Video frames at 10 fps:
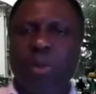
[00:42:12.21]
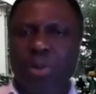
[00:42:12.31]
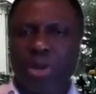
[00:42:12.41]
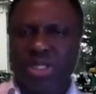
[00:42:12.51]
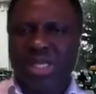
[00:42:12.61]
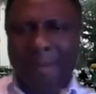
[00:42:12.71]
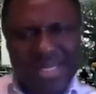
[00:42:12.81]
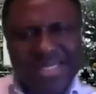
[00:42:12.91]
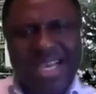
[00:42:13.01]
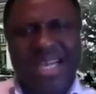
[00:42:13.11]
But
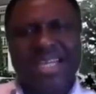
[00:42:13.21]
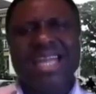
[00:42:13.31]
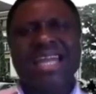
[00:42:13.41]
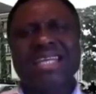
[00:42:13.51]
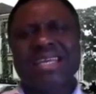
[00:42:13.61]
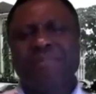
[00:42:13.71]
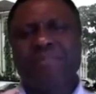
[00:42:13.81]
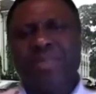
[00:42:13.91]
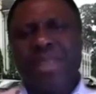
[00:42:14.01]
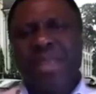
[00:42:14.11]
basically, now the
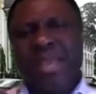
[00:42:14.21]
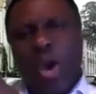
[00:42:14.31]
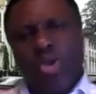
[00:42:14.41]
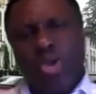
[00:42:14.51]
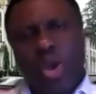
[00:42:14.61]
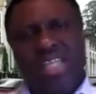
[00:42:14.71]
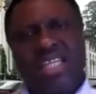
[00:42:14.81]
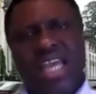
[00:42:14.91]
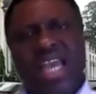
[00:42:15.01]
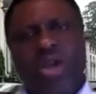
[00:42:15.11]

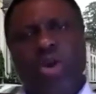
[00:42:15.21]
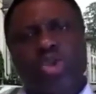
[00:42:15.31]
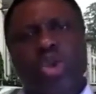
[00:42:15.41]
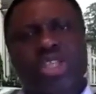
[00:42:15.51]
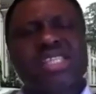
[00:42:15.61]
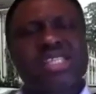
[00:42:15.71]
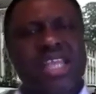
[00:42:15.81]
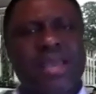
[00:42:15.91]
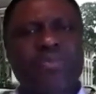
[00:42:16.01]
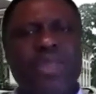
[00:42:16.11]
consultant
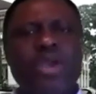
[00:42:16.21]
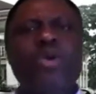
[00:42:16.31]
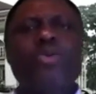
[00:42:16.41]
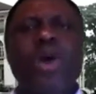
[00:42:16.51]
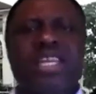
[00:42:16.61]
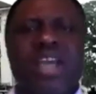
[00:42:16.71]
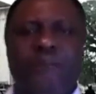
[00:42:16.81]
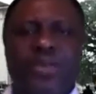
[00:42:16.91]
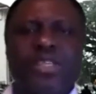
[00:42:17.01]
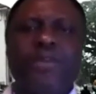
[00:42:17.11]
system where the
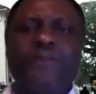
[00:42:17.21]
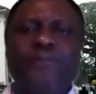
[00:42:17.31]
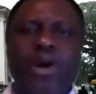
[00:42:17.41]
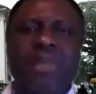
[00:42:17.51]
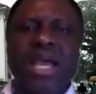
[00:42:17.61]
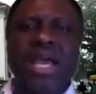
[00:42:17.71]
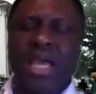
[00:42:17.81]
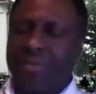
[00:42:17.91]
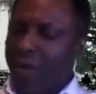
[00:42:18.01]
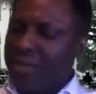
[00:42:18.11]
office of the foreign
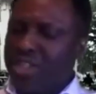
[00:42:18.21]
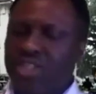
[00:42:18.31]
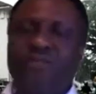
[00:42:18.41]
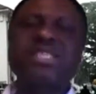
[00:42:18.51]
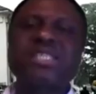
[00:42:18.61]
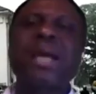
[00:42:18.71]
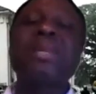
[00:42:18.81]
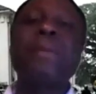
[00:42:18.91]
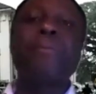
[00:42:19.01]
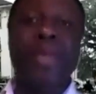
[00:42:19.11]
of the chief minister be
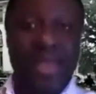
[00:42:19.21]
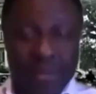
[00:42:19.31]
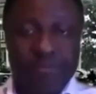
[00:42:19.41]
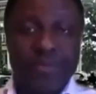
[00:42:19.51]
they pay.